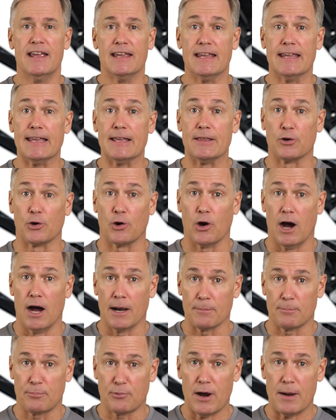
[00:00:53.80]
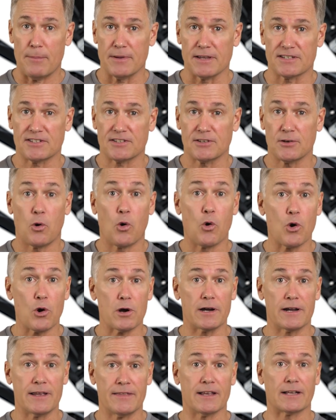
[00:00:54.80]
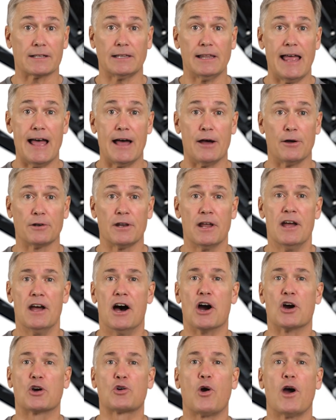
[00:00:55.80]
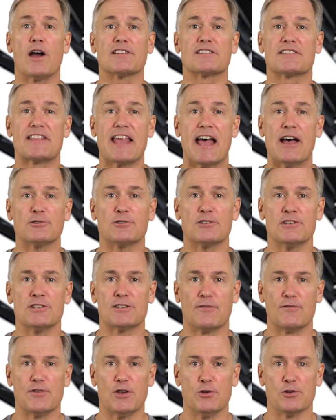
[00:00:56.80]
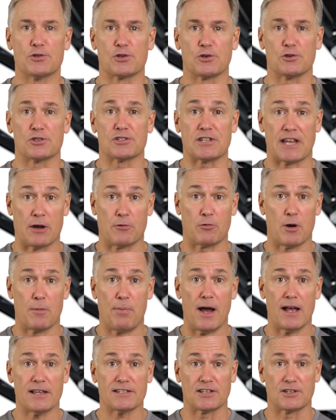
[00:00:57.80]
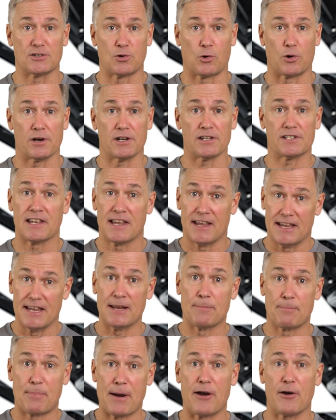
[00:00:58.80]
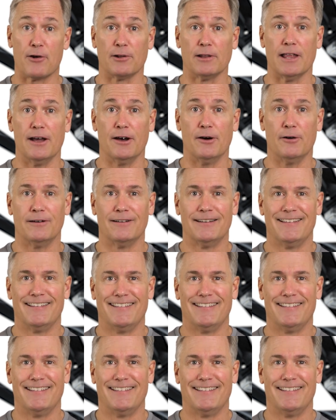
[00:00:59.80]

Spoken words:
either on-premise or in the cloud across thousands of users and repositories in parallel.